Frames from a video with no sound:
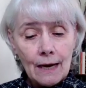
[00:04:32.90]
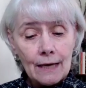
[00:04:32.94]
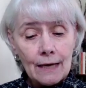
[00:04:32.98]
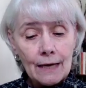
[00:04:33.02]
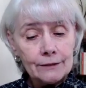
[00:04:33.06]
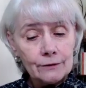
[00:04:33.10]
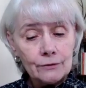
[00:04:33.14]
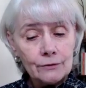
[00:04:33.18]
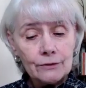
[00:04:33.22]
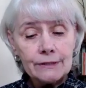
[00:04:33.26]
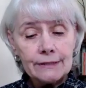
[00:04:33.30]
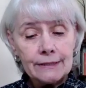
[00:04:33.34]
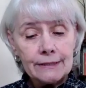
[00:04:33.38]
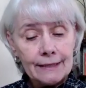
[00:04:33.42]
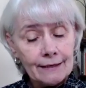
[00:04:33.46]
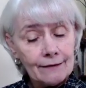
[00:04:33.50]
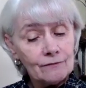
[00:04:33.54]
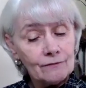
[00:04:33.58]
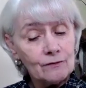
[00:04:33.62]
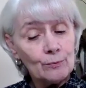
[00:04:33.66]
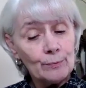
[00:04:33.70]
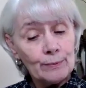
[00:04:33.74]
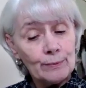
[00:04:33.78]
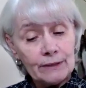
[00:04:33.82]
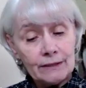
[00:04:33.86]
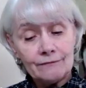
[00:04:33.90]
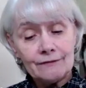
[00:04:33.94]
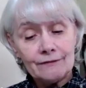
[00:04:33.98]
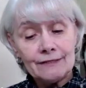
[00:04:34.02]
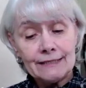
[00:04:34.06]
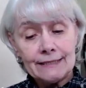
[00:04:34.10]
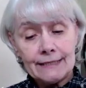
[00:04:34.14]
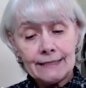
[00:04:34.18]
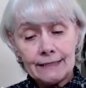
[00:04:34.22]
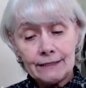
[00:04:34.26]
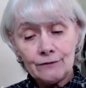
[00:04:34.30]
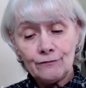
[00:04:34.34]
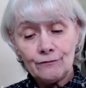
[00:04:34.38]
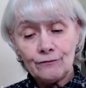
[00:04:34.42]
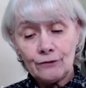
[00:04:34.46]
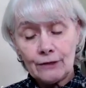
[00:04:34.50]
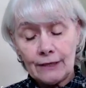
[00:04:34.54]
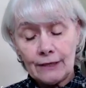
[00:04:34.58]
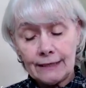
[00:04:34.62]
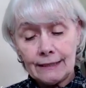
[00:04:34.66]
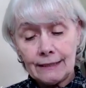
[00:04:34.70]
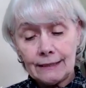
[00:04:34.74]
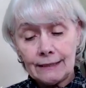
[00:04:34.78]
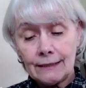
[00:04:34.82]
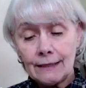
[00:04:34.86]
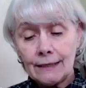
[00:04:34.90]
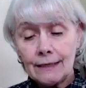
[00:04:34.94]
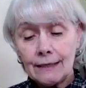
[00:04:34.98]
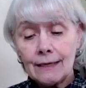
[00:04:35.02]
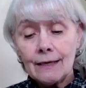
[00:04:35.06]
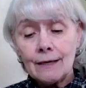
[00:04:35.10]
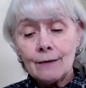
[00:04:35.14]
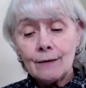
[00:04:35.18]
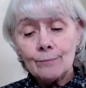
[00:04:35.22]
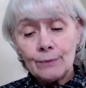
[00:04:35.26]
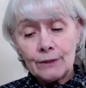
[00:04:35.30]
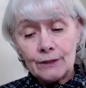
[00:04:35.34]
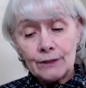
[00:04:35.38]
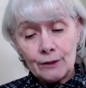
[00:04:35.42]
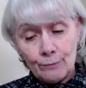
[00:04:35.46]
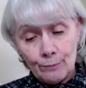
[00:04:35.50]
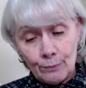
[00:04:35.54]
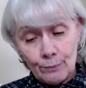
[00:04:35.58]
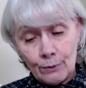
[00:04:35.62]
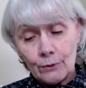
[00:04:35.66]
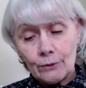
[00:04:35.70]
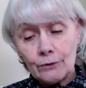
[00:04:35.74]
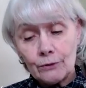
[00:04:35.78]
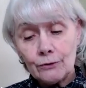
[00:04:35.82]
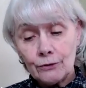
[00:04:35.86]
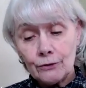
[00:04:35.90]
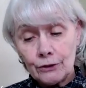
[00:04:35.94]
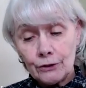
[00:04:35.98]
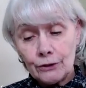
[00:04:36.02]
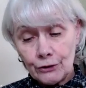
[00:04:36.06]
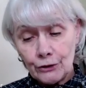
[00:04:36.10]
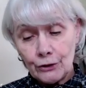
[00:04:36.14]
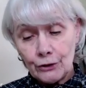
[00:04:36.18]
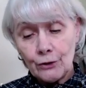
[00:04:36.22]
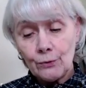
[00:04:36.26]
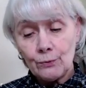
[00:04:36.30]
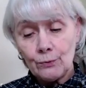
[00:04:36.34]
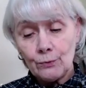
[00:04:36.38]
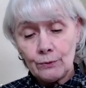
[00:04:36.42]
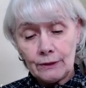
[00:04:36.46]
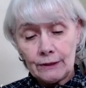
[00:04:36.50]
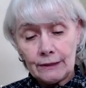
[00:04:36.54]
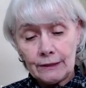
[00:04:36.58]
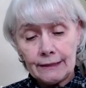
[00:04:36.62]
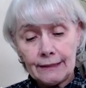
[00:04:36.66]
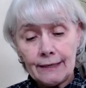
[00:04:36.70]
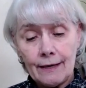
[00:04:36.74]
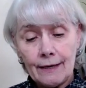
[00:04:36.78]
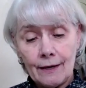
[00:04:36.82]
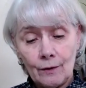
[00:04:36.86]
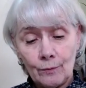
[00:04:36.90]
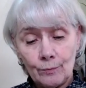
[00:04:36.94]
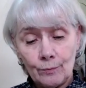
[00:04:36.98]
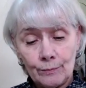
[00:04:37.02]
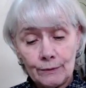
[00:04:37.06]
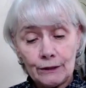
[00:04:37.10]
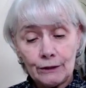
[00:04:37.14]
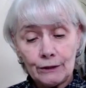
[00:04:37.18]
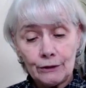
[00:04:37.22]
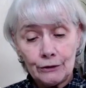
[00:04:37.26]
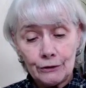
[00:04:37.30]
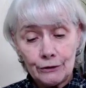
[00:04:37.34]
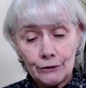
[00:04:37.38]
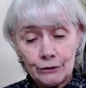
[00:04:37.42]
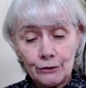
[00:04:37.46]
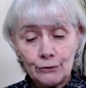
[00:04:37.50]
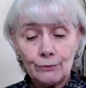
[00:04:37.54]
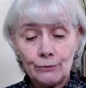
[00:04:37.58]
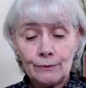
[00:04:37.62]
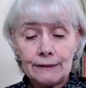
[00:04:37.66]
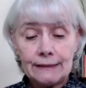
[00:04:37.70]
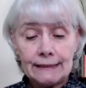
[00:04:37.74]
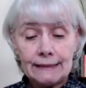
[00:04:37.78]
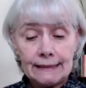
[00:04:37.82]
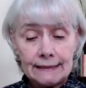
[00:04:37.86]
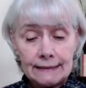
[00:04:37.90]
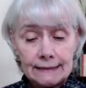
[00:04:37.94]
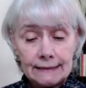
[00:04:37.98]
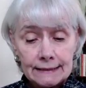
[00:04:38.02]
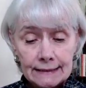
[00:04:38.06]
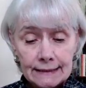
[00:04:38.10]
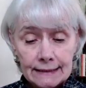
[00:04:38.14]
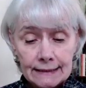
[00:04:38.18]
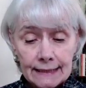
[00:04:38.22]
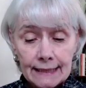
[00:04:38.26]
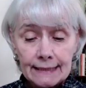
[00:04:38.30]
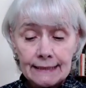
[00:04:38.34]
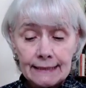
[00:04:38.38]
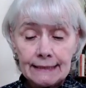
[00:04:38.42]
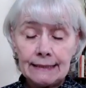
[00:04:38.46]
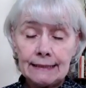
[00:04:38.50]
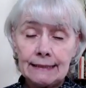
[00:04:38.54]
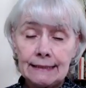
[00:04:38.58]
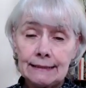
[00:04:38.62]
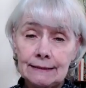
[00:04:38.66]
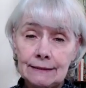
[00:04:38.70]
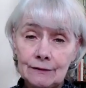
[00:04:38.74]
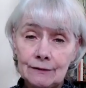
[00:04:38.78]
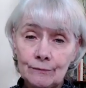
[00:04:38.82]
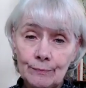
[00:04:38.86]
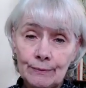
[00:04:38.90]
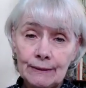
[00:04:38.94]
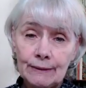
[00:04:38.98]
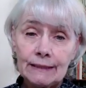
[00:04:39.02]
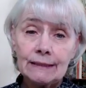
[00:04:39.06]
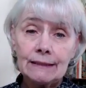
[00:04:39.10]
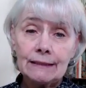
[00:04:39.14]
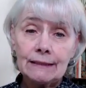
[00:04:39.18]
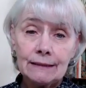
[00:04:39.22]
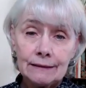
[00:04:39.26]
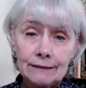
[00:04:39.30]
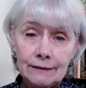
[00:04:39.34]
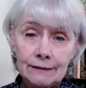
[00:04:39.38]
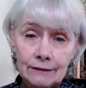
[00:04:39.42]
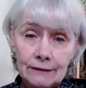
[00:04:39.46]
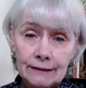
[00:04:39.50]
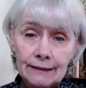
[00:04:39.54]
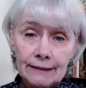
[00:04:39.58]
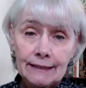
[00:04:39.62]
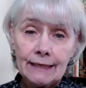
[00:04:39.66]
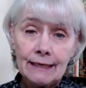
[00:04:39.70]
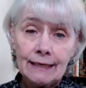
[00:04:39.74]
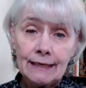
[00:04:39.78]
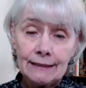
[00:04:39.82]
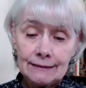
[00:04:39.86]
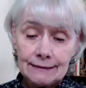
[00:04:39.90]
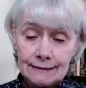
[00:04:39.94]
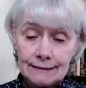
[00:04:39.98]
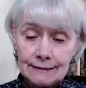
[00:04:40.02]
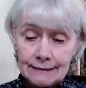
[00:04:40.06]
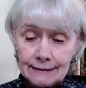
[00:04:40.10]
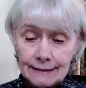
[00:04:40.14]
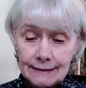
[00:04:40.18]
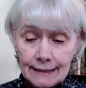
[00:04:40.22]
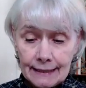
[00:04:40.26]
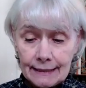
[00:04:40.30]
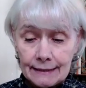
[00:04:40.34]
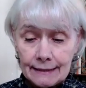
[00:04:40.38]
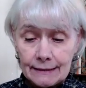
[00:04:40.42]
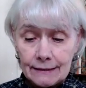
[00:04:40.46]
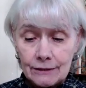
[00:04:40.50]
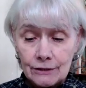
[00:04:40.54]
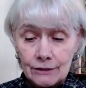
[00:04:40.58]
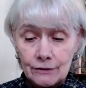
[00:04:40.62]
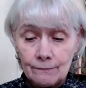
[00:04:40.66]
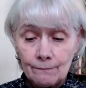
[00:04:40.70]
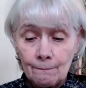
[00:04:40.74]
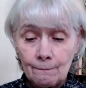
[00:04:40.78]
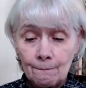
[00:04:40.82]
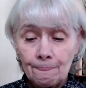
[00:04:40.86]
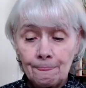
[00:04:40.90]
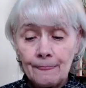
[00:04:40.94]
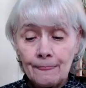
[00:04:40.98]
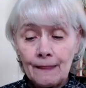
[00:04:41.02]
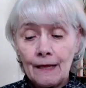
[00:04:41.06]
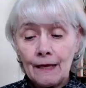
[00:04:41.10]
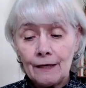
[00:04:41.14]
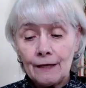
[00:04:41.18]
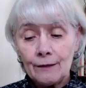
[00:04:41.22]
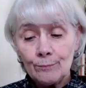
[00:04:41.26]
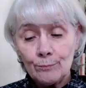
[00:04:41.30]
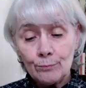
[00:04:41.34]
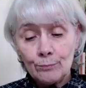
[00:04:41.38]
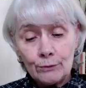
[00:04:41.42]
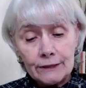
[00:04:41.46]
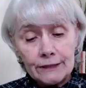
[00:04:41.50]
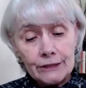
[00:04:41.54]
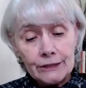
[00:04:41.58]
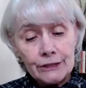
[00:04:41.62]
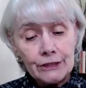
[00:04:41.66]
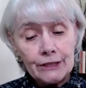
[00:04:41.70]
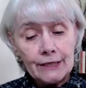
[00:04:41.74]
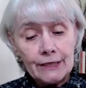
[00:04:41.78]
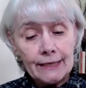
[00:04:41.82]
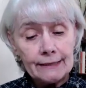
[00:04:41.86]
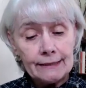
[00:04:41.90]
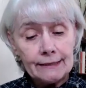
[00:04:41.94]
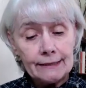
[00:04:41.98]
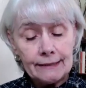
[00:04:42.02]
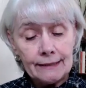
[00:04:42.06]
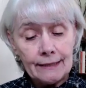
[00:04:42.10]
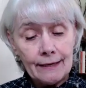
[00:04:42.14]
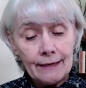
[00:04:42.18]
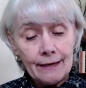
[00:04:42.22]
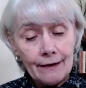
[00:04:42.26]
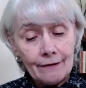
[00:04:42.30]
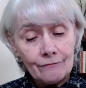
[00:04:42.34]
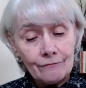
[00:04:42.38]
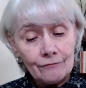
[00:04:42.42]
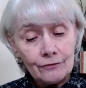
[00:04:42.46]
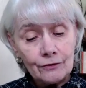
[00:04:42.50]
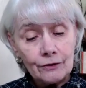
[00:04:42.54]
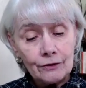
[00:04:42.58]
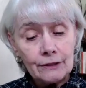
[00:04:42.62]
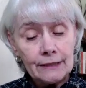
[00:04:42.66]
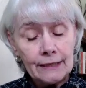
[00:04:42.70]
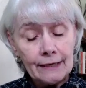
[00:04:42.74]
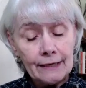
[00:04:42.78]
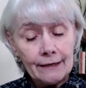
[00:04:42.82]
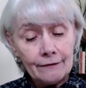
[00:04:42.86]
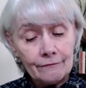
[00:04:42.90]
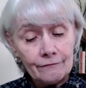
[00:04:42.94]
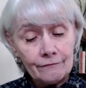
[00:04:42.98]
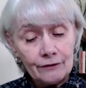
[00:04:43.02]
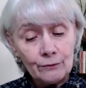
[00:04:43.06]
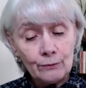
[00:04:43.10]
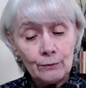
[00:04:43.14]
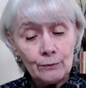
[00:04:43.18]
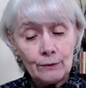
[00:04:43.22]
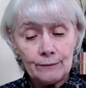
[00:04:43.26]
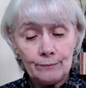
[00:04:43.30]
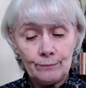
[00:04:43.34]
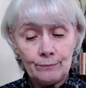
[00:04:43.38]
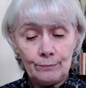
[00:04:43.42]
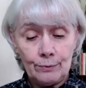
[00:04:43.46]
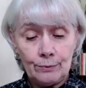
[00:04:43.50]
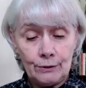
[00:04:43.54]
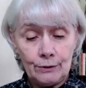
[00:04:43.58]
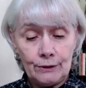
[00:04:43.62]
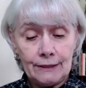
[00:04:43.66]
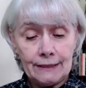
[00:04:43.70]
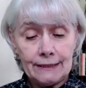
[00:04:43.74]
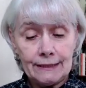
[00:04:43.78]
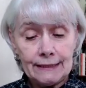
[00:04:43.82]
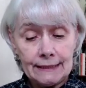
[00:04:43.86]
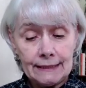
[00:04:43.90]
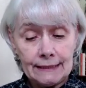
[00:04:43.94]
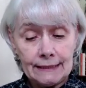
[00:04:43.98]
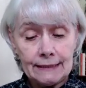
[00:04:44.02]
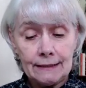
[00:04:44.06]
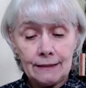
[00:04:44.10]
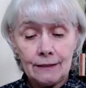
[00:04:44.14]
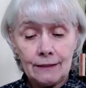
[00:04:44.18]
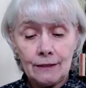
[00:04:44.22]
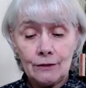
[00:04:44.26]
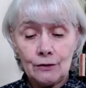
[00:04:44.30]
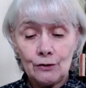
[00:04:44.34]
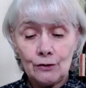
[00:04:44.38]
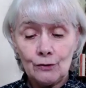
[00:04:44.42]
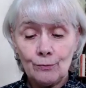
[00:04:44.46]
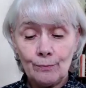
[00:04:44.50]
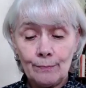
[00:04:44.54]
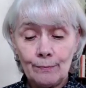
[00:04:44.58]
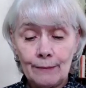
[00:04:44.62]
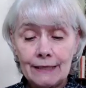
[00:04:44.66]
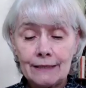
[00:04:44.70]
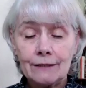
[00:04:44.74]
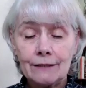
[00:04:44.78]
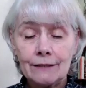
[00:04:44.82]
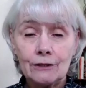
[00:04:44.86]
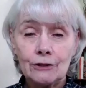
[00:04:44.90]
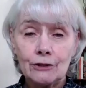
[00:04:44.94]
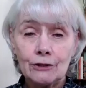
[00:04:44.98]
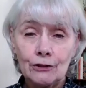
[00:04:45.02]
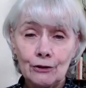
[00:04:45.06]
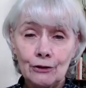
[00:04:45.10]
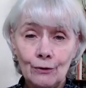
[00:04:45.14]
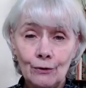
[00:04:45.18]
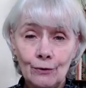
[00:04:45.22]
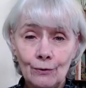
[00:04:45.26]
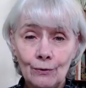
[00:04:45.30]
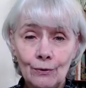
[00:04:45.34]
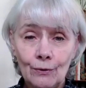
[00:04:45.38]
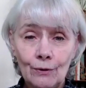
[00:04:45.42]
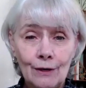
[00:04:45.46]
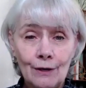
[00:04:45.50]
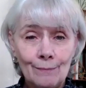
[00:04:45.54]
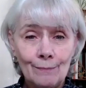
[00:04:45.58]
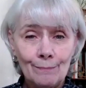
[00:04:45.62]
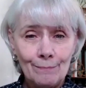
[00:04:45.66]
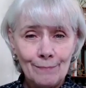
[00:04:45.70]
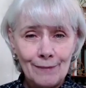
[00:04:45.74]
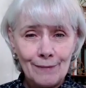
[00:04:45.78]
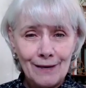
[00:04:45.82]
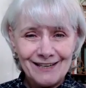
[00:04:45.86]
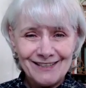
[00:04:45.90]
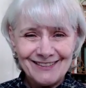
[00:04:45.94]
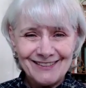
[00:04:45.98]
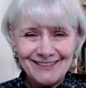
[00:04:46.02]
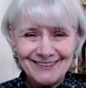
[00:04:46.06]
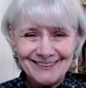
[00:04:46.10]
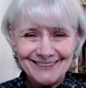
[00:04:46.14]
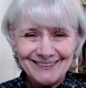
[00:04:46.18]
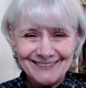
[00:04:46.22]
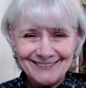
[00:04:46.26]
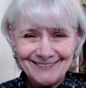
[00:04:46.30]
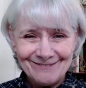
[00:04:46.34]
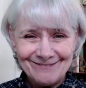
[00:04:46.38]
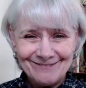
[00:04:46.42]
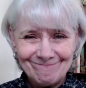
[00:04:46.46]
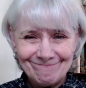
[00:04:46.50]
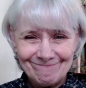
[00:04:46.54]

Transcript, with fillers: I used to have a bit of stage fright, but the poetry show really helped me learn to enunciate and speak clearly on stage. I appreciate the effort everyone put in to make the show magical.